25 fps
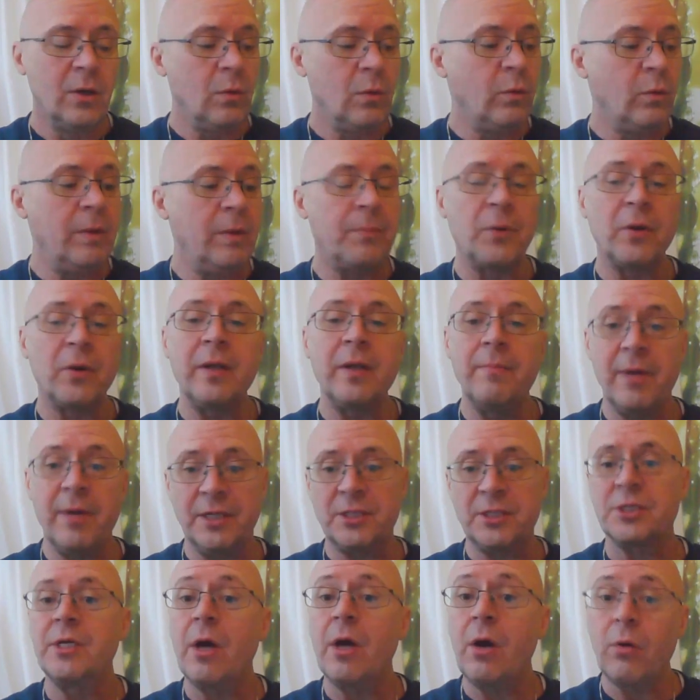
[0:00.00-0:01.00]
We pretty
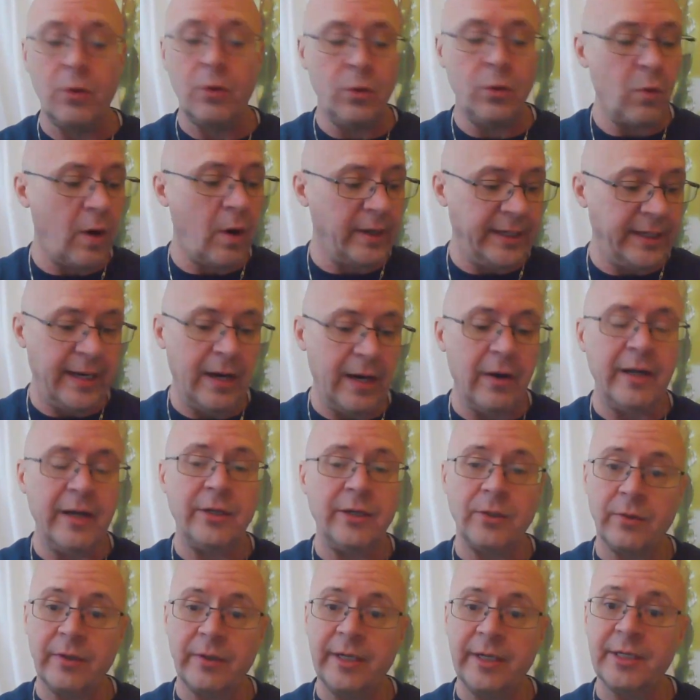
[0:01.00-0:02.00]
much know who our
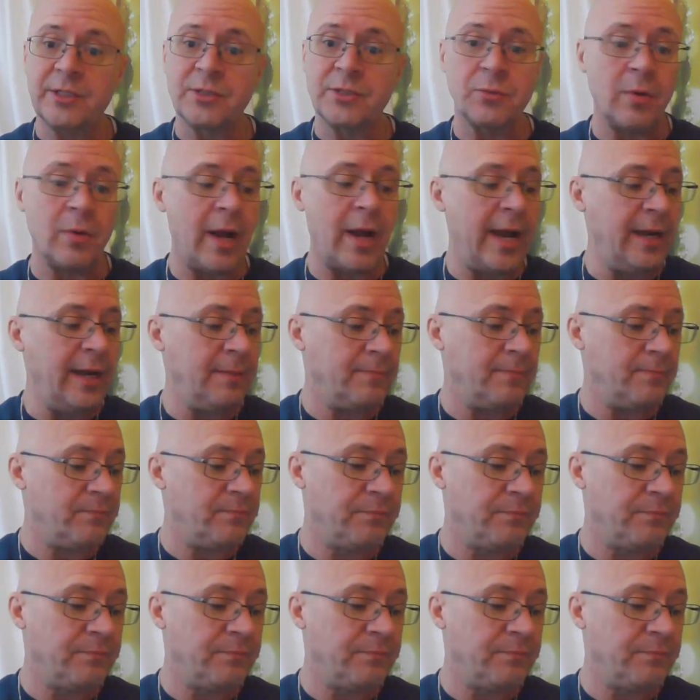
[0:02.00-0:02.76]
character is, right?